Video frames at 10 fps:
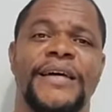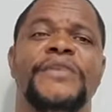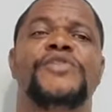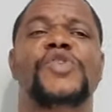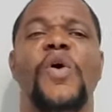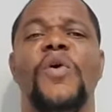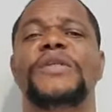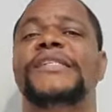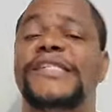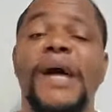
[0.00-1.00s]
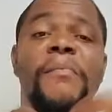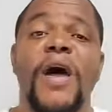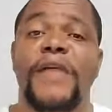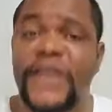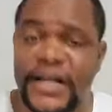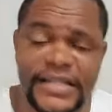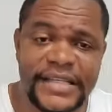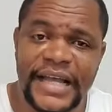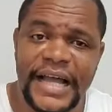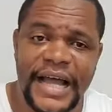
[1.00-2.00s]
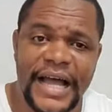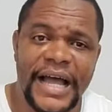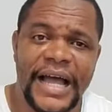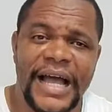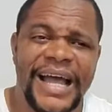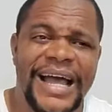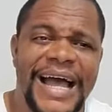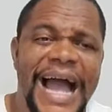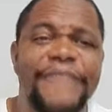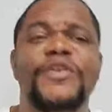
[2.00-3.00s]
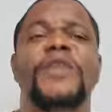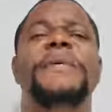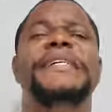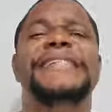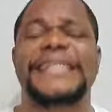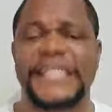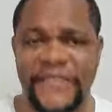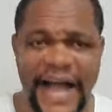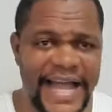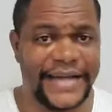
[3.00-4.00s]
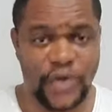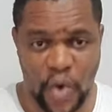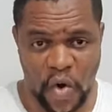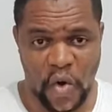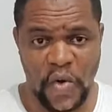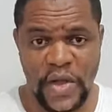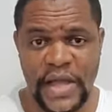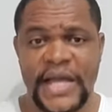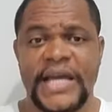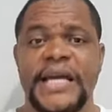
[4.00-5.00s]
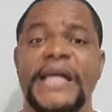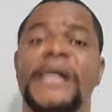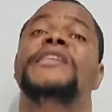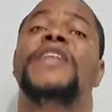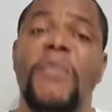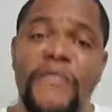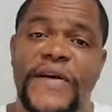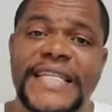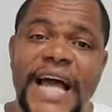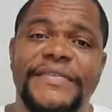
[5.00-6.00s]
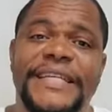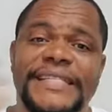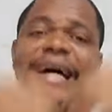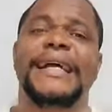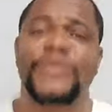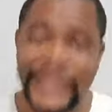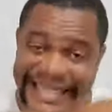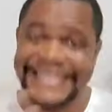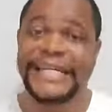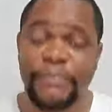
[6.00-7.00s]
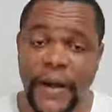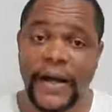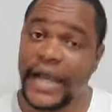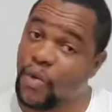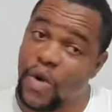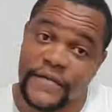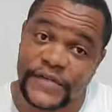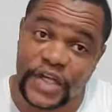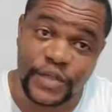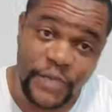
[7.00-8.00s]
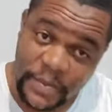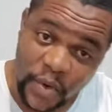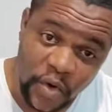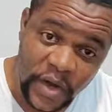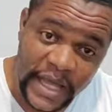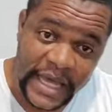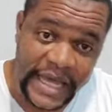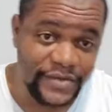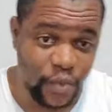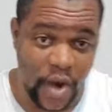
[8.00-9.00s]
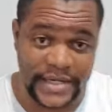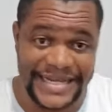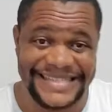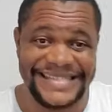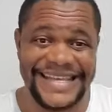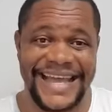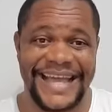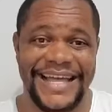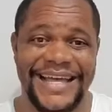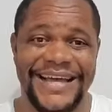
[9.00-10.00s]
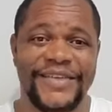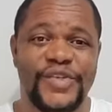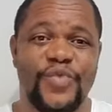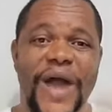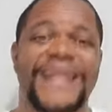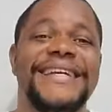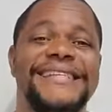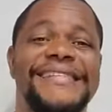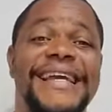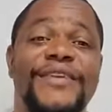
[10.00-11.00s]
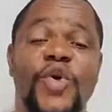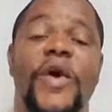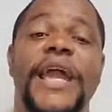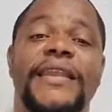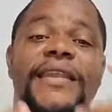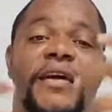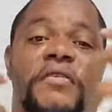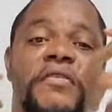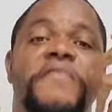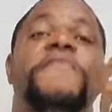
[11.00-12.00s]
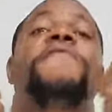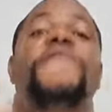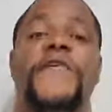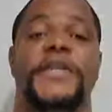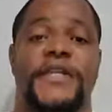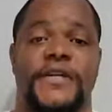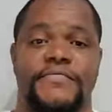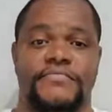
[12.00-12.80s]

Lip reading: So some of us have not been satisfied at all. Some of us have decided to dig deeper. And one of such people is Rodney Sear. So Rodney Sear took it further.